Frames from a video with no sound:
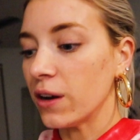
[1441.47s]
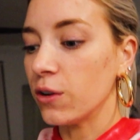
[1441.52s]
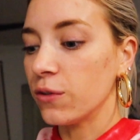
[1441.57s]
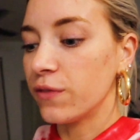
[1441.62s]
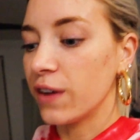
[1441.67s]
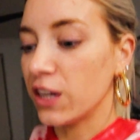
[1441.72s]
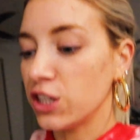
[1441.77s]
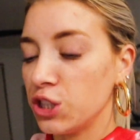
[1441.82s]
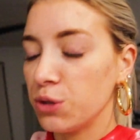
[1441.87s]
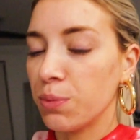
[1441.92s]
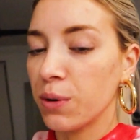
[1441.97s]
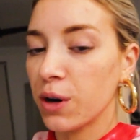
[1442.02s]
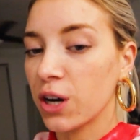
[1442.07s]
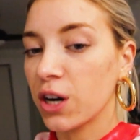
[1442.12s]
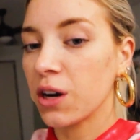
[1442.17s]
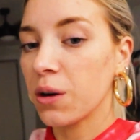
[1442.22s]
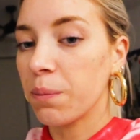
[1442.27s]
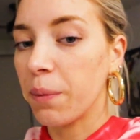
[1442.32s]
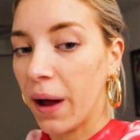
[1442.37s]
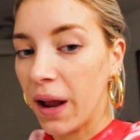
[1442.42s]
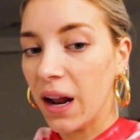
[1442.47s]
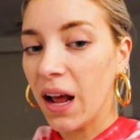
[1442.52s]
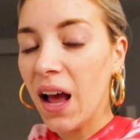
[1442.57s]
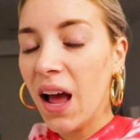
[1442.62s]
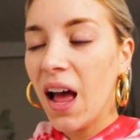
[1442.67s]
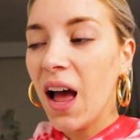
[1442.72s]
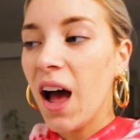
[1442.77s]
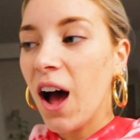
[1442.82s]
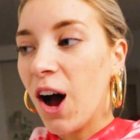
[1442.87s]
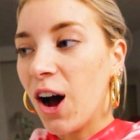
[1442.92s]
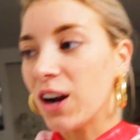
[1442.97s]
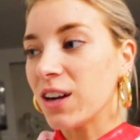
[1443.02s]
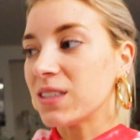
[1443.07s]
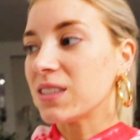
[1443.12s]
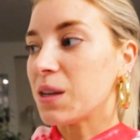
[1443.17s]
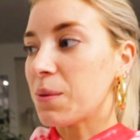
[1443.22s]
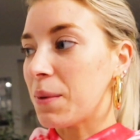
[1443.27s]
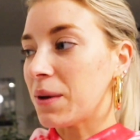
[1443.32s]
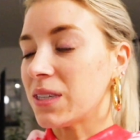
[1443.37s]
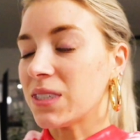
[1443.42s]
little veggie burger, but
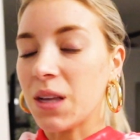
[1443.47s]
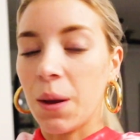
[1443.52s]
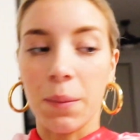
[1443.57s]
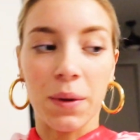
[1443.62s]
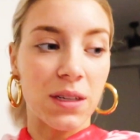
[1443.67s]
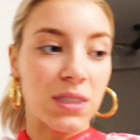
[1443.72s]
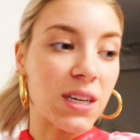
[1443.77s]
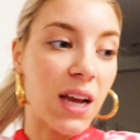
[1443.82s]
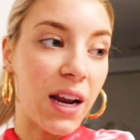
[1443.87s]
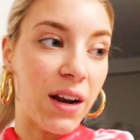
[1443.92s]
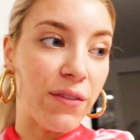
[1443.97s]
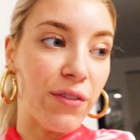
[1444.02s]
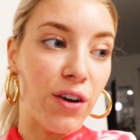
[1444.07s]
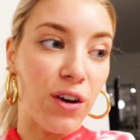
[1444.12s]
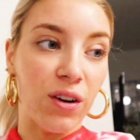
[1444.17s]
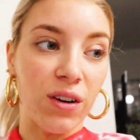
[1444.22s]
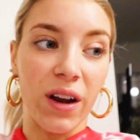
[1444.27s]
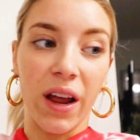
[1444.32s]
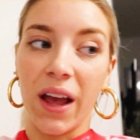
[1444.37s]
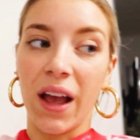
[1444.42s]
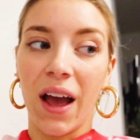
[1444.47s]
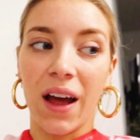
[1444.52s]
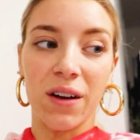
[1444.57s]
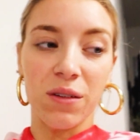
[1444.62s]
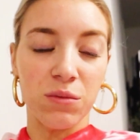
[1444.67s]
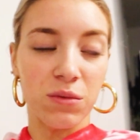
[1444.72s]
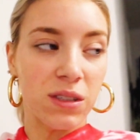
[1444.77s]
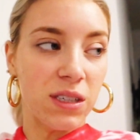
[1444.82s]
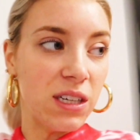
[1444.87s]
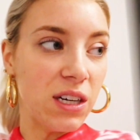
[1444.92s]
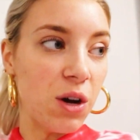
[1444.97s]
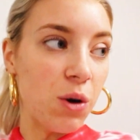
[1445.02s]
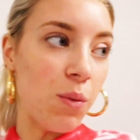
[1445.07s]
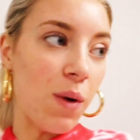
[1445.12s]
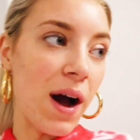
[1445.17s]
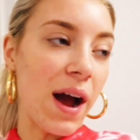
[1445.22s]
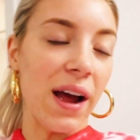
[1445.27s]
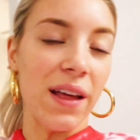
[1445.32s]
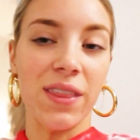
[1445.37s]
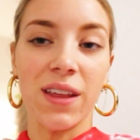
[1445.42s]
honestly, my stomach's kind of hurting. I don't really know
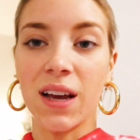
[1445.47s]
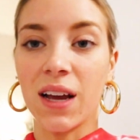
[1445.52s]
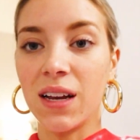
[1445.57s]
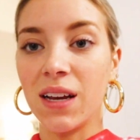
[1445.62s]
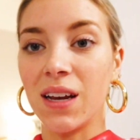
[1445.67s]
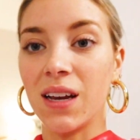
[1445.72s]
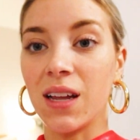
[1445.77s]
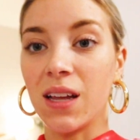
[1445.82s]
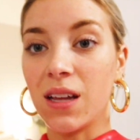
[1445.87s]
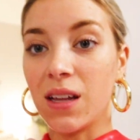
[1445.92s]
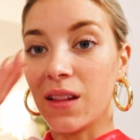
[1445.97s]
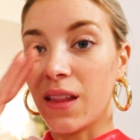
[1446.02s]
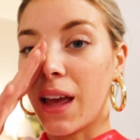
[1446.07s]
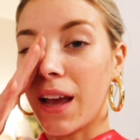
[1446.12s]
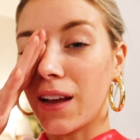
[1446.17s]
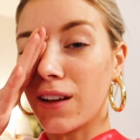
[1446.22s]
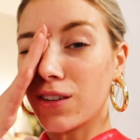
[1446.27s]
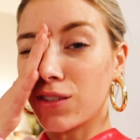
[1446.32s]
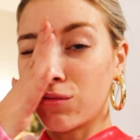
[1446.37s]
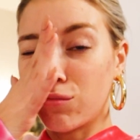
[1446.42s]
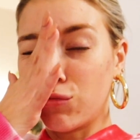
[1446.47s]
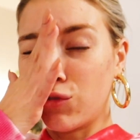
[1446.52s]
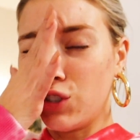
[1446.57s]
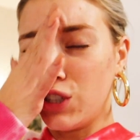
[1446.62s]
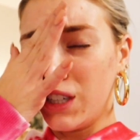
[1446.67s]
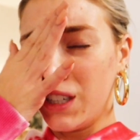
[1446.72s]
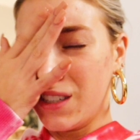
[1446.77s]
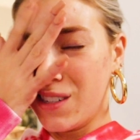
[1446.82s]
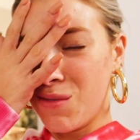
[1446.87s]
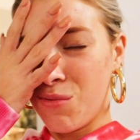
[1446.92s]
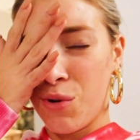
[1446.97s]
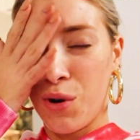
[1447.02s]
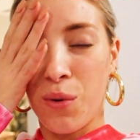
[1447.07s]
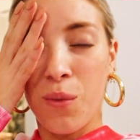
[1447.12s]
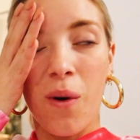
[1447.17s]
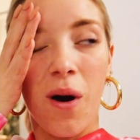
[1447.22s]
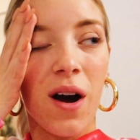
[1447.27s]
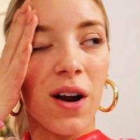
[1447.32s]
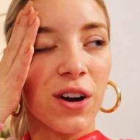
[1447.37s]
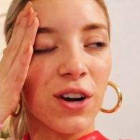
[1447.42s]
why. I think I need to like drink some more
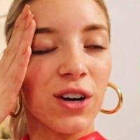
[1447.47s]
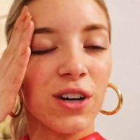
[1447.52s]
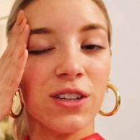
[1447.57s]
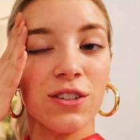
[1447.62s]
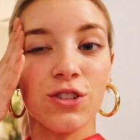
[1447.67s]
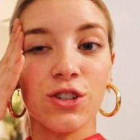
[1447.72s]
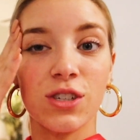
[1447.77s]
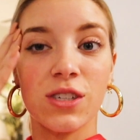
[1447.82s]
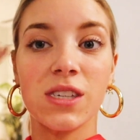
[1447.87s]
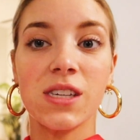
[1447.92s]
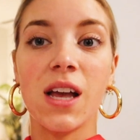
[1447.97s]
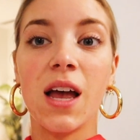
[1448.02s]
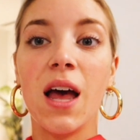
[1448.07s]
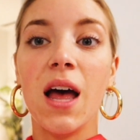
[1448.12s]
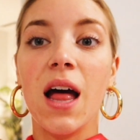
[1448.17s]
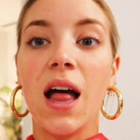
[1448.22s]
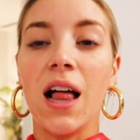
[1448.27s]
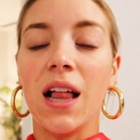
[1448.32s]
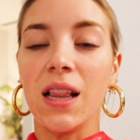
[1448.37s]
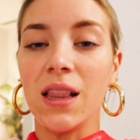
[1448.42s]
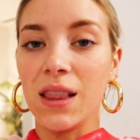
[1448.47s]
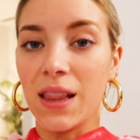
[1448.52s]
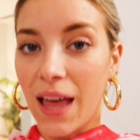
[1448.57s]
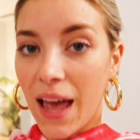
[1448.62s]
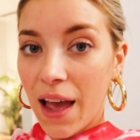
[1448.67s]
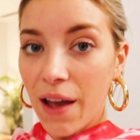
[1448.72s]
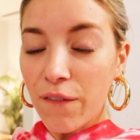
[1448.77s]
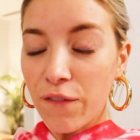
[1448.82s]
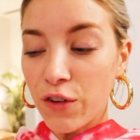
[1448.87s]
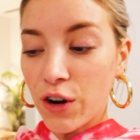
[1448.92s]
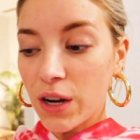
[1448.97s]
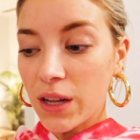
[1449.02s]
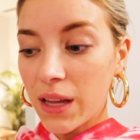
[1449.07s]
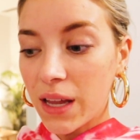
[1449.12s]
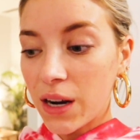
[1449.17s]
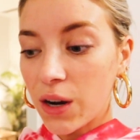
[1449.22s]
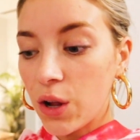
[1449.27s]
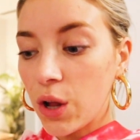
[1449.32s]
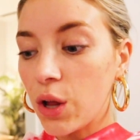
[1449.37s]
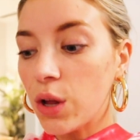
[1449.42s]
water and just lay for a
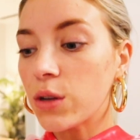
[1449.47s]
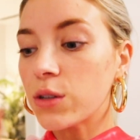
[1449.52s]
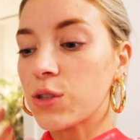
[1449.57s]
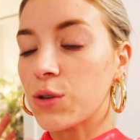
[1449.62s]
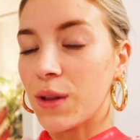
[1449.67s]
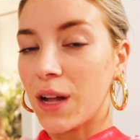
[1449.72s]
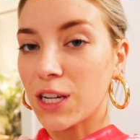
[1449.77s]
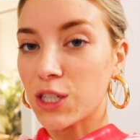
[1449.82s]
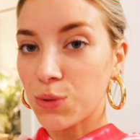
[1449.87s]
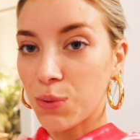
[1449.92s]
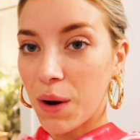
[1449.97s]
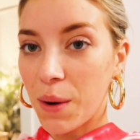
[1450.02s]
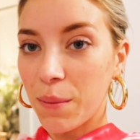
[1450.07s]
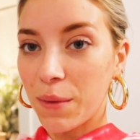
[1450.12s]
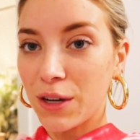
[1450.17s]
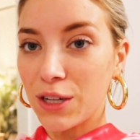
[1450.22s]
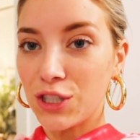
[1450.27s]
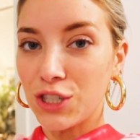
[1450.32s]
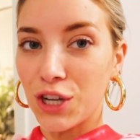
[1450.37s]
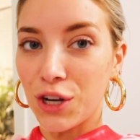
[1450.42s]
little so that's what i'm gonna